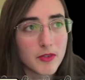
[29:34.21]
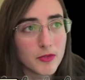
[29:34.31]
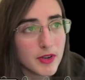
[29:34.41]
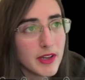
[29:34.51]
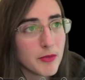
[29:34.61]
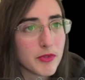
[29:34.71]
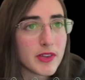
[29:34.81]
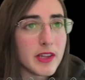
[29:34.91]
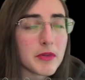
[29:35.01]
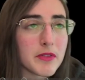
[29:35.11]
Really, we
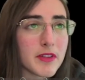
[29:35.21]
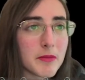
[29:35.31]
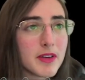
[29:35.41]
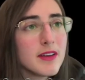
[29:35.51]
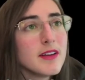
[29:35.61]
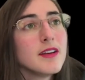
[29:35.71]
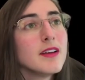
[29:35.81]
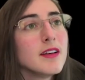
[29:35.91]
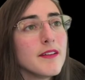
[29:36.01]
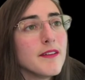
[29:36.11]
sleep on them.
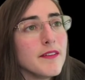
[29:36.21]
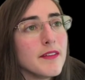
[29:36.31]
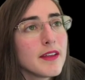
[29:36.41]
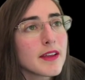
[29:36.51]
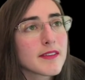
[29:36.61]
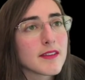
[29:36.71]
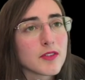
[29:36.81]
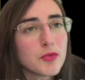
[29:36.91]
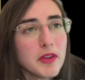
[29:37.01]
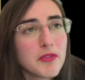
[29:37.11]
Next,
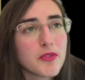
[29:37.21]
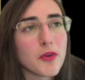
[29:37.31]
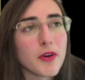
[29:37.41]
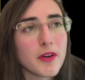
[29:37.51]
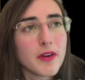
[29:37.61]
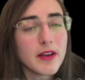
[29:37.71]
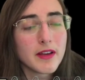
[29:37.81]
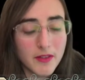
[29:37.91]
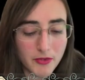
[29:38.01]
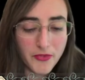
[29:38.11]
24.
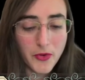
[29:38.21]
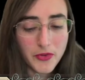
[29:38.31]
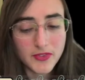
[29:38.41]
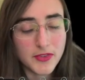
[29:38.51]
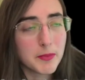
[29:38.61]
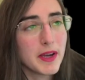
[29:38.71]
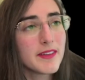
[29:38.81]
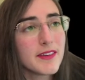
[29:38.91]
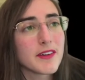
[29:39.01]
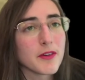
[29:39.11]
The first
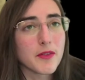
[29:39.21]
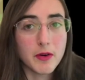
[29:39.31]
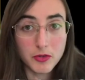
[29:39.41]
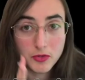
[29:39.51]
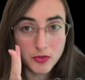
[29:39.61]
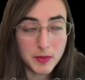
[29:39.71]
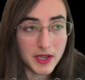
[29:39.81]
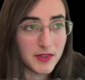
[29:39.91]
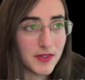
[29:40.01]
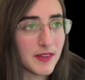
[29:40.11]
spider. There are 2
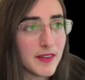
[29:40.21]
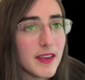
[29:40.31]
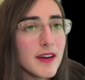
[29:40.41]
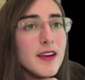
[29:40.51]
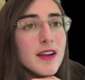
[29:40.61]
spiders in here.